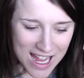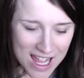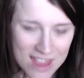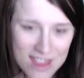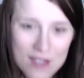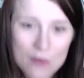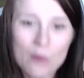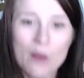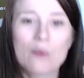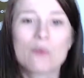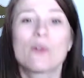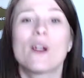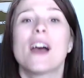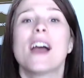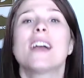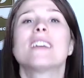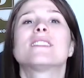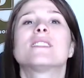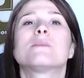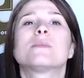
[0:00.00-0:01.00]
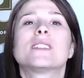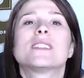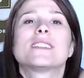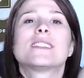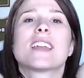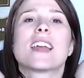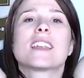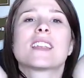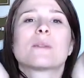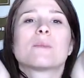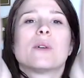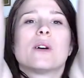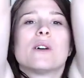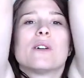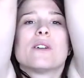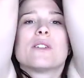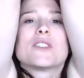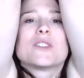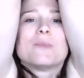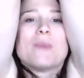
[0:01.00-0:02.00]
Then we rise up to standing
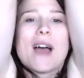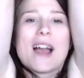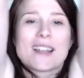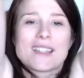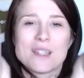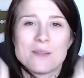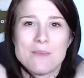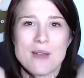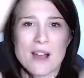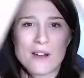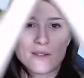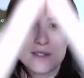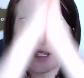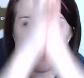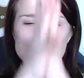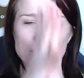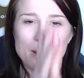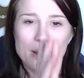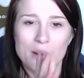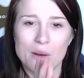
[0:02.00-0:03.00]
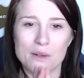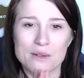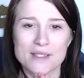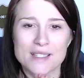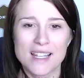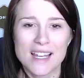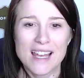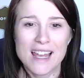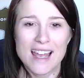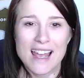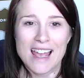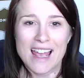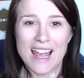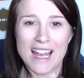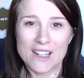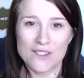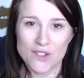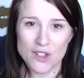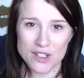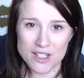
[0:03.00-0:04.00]
pose, back to mountain pose.
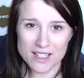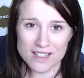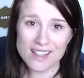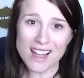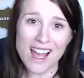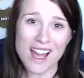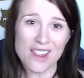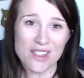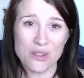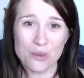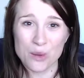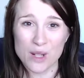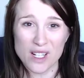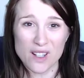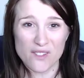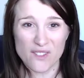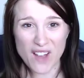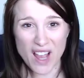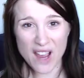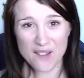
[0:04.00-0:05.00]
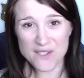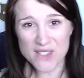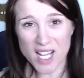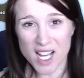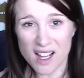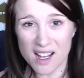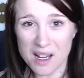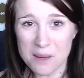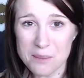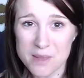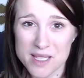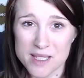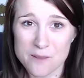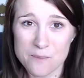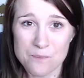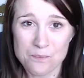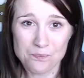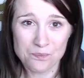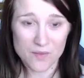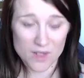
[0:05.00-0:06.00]
And if you did that 3 to 5 times,
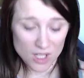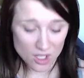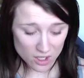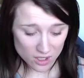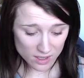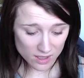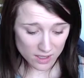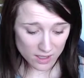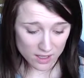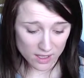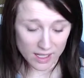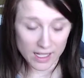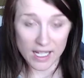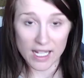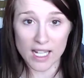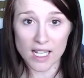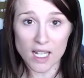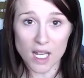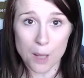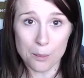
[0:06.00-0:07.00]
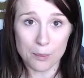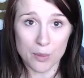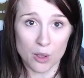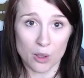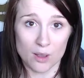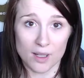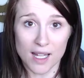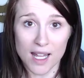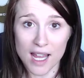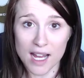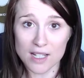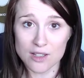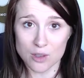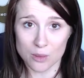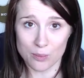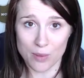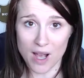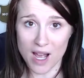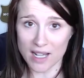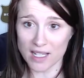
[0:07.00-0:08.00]
you're gonna heat up your legs, your
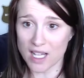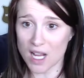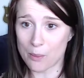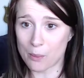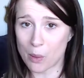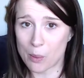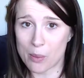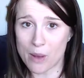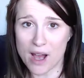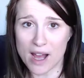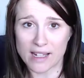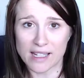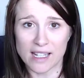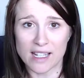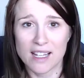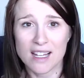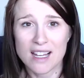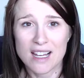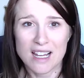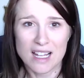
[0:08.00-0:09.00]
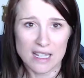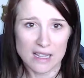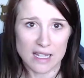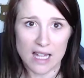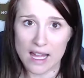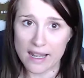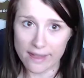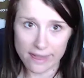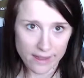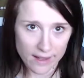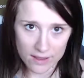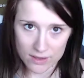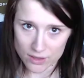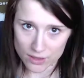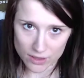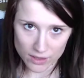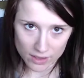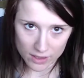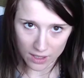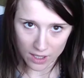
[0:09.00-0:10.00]
body, upper body. A lot of things are
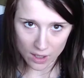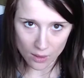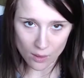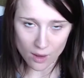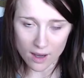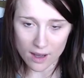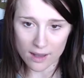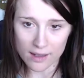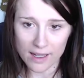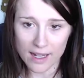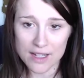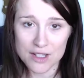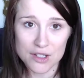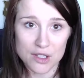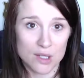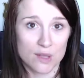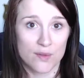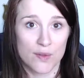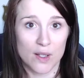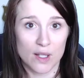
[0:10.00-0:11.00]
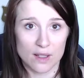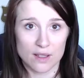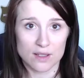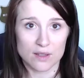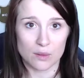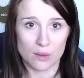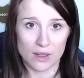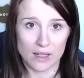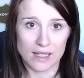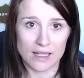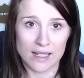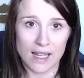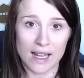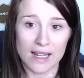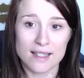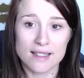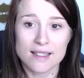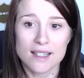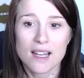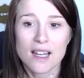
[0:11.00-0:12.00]
gonna go on. It just feels really
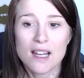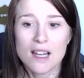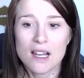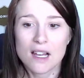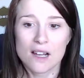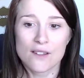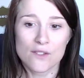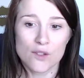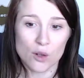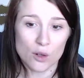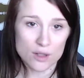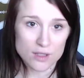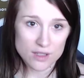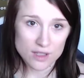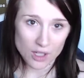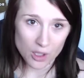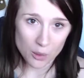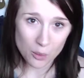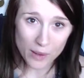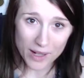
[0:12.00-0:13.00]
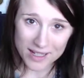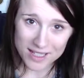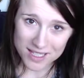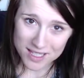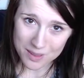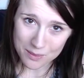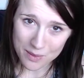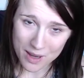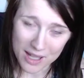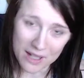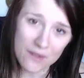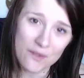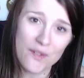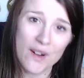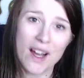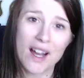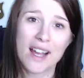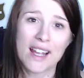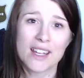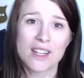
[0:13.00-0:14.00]
nice. Of course, there are weights to
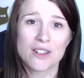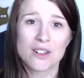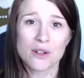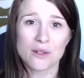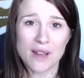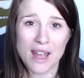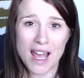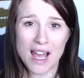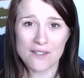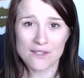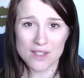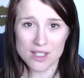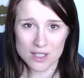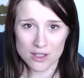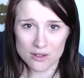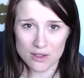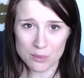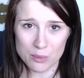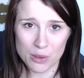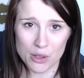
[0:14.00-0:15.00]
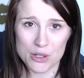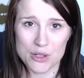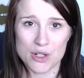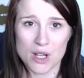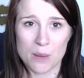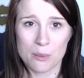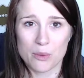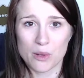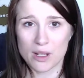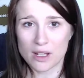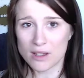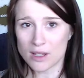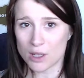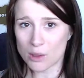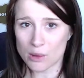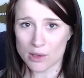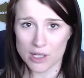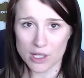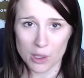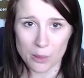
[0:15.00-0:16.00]
modify. You don't have to do the push-up. You can
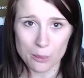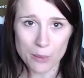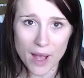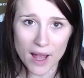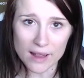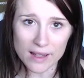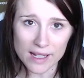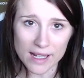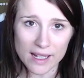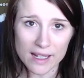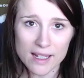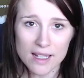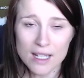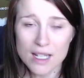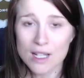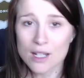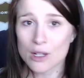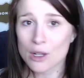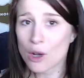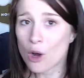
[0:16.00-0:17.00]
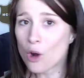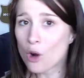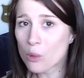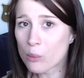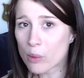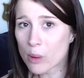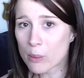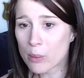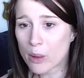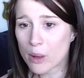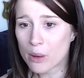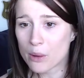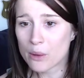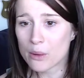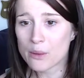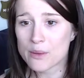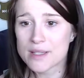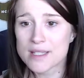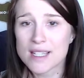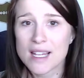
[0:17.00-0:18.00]
lower to your belly, cobra
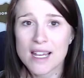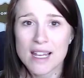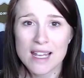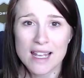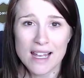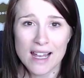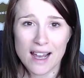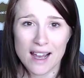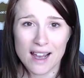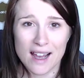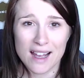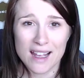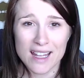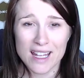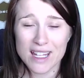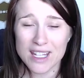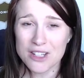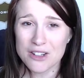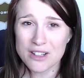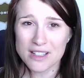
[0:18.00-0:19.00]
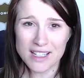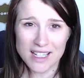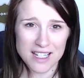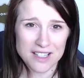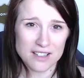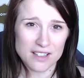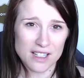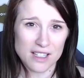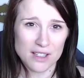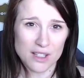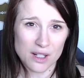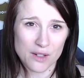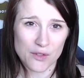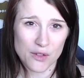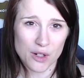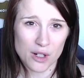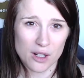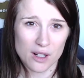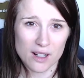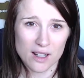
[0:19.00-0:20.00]
pose. You can easily look
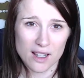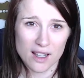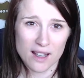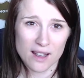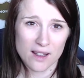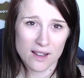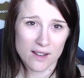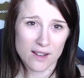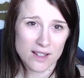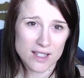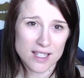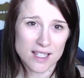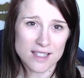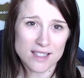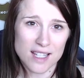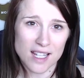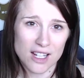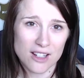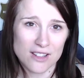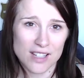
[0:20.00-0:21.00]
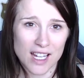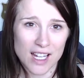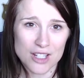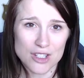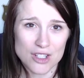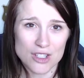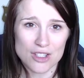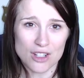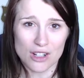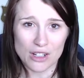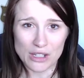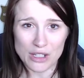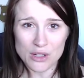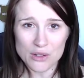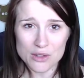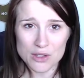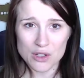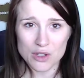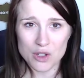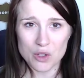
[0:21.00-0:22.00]
for sun salutations on
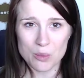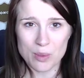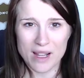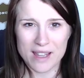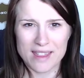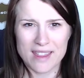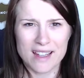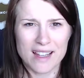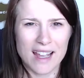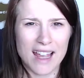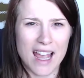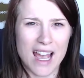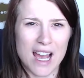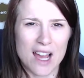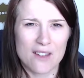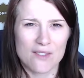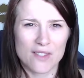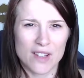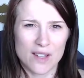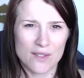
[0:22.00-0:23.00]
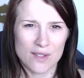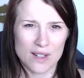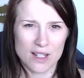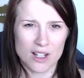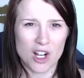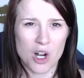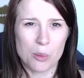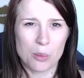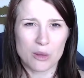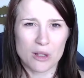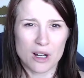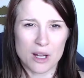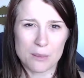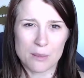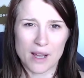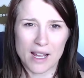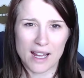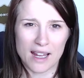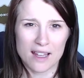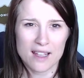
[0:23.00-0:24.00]
YouTube. I think I have even a couple on
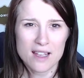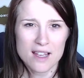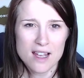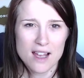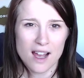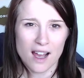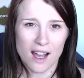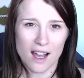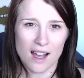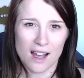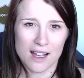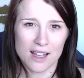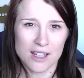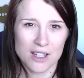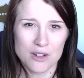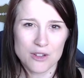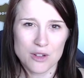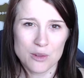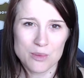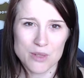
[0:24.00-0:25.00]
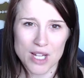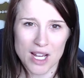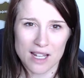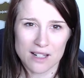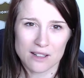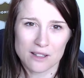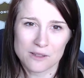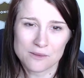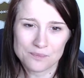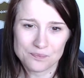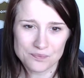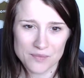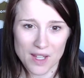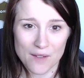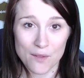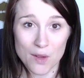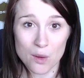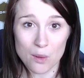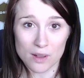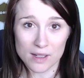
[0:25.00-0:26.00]
my YouTube channel
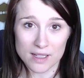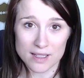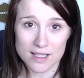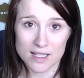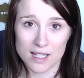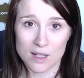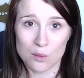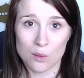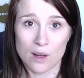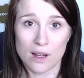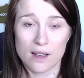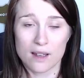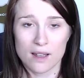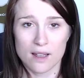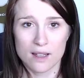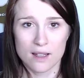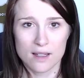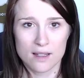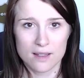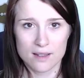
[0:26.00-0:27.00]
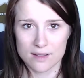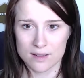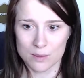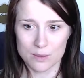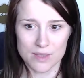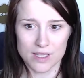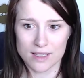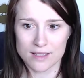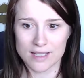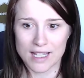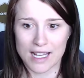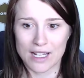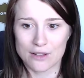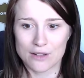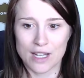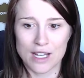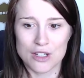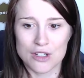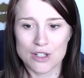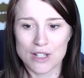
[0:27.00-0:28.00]
if you wanna see what some sun
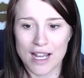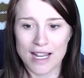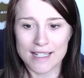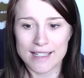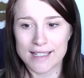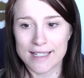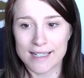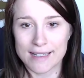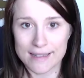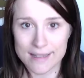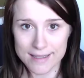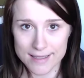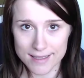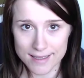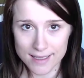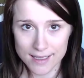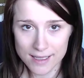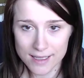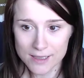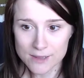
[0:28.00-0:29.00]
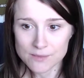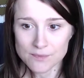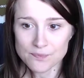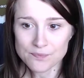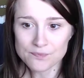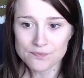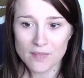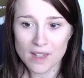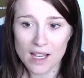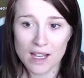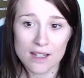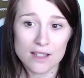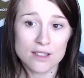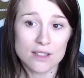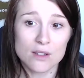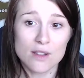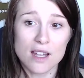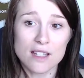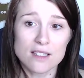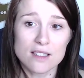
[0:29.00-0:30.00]
salutation ideas.
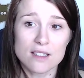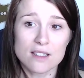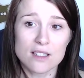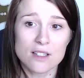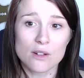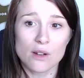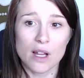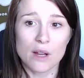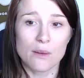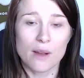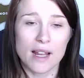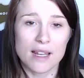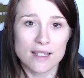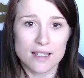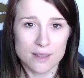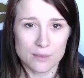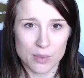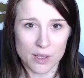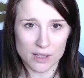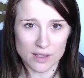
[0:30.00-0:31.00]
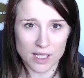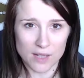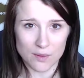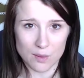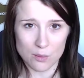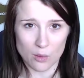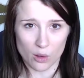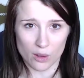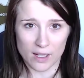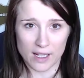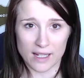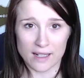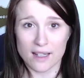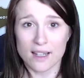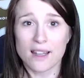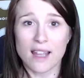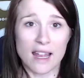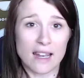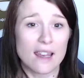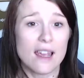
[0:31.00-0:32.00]
So that's just a great way to build even more heat.
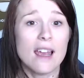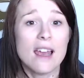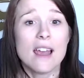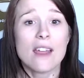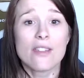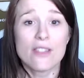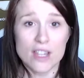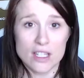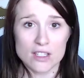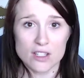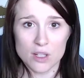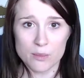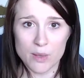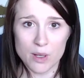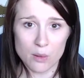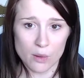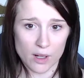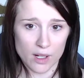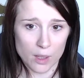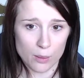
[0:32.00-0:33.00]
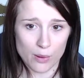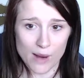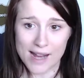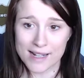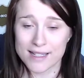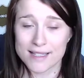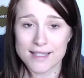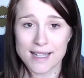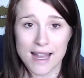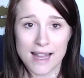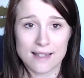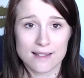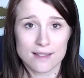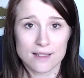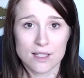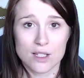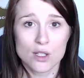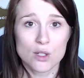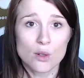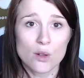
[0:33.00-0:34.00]
Again, this could be where your practice
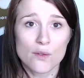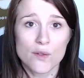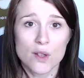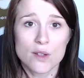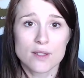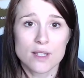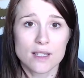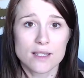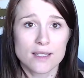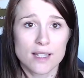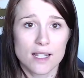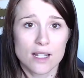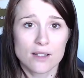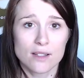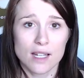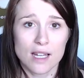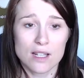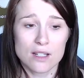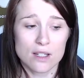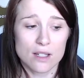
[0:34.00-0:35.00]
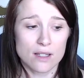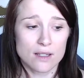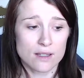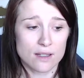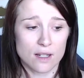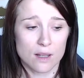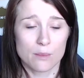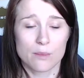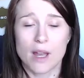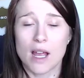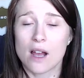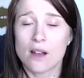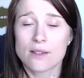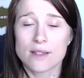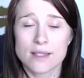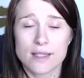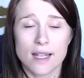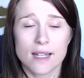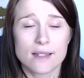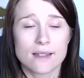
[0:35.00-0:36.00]
ends. You do a few sun salutations, come down,
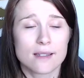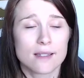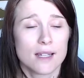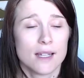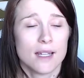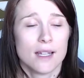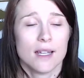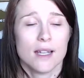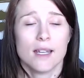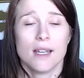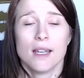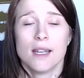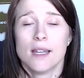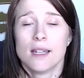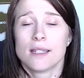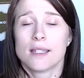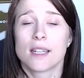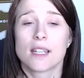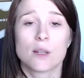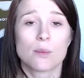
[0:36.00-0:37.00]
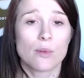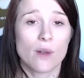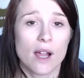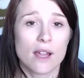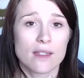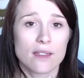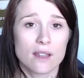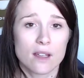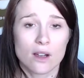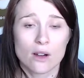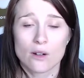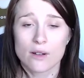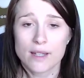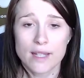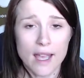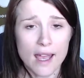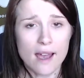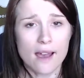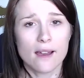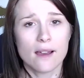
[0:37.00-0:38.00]
sit, take a breath and go,
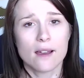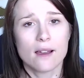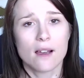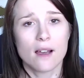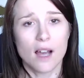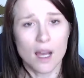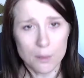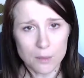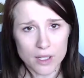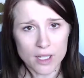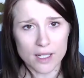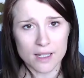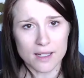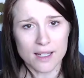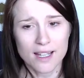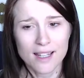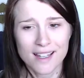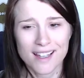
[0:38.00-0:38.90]
yeah, I'm good.